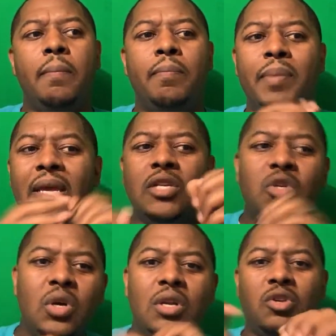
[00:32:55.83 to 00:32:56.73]
be
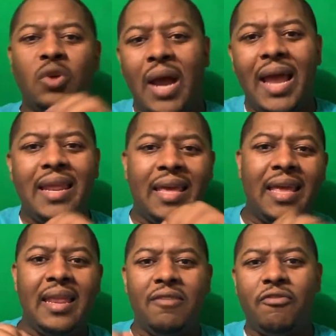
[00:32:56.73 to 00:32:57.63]
sure you're trying to
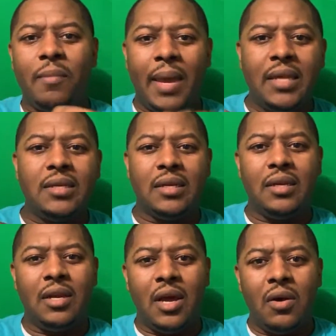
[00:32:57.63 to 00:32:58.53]
get information,
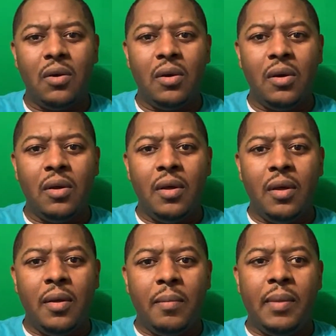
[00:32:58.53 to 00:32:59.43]
you know?
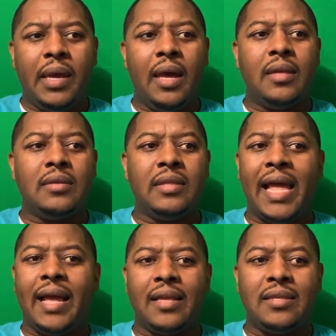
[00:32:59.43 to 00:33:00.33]
Because
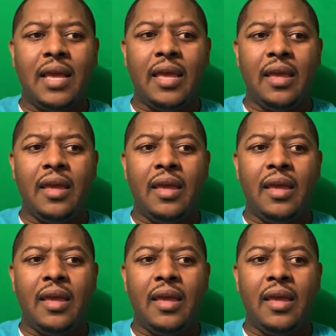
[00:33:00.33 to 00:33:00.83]
like I say,